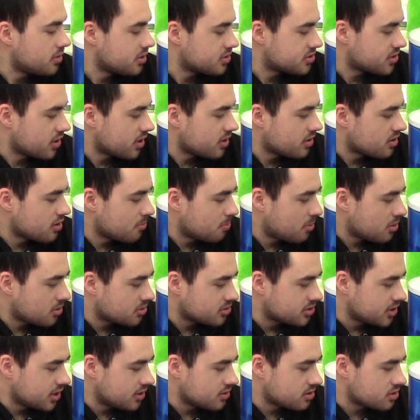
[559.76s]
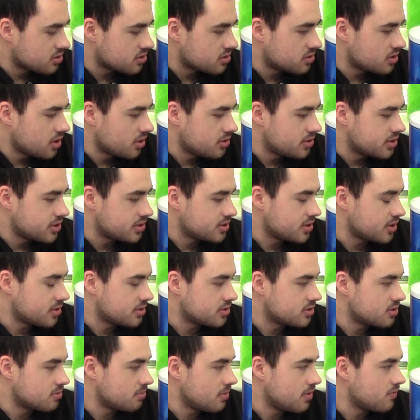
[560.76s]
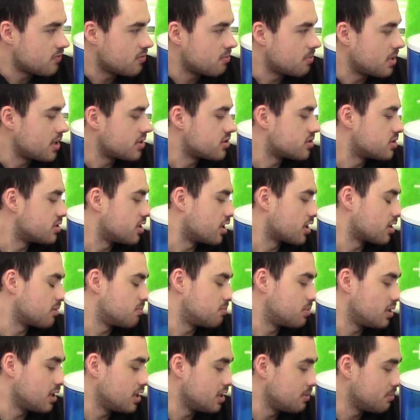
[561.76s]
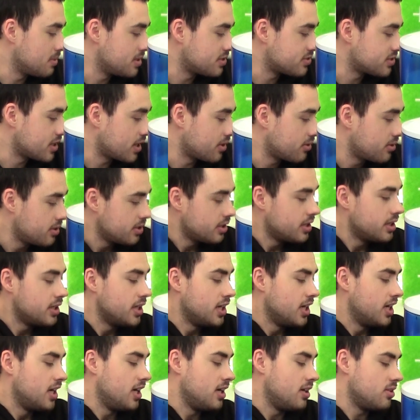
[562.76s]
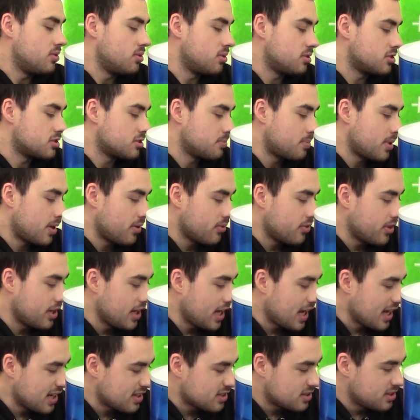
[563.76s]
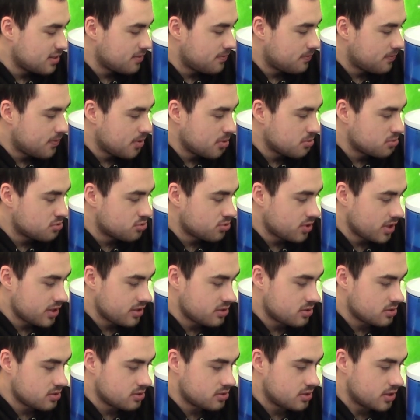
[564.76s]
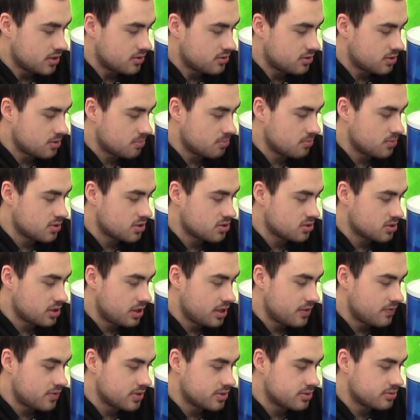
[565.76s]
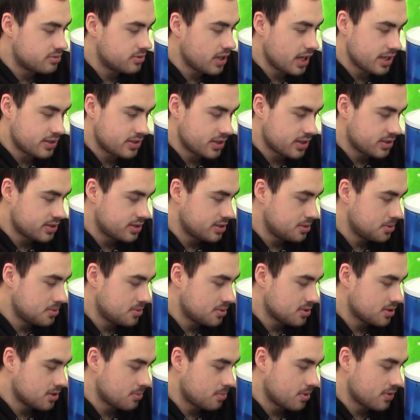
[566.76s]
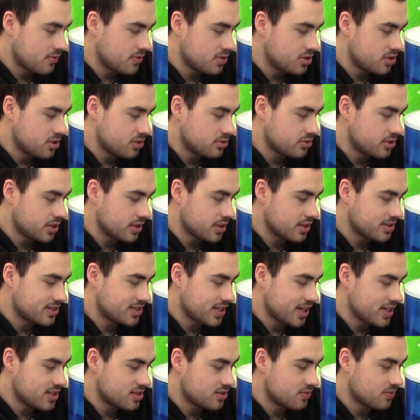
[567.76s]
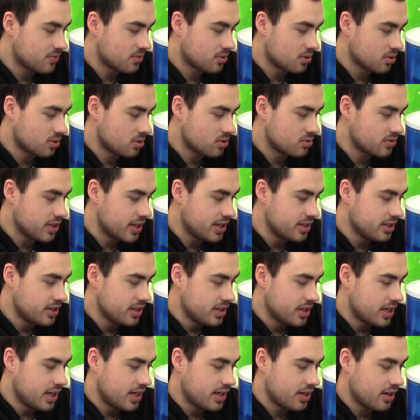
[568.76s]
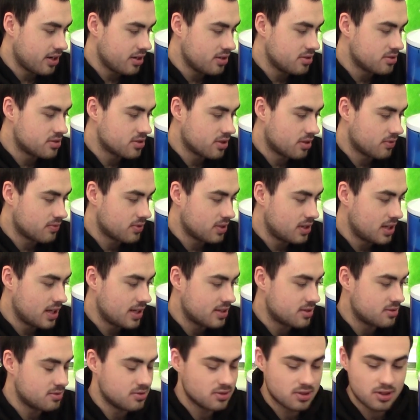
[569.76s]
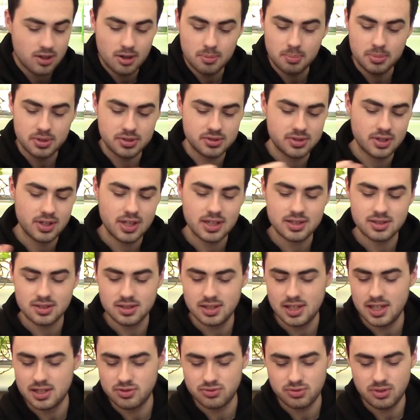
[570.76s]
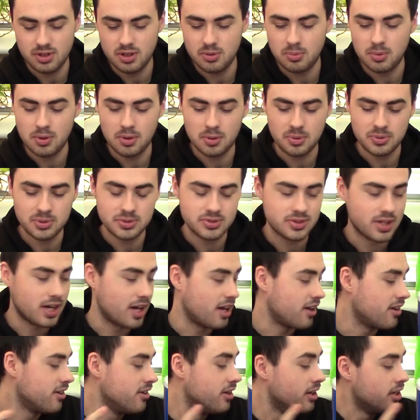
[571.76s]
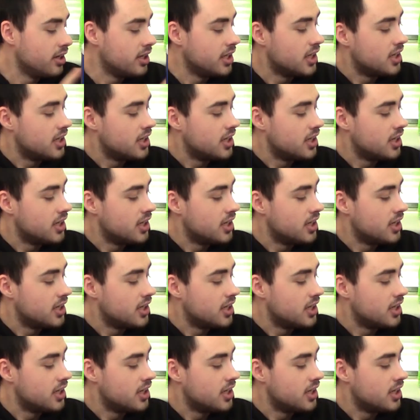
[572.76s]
On the side of the box here, I just noticed there was some information that I completely missed out. It talks about the active filtration system, which delivers great tasting water by reducing the taste of chlorine and odour of the lead and copper. So that's literally what I was saying.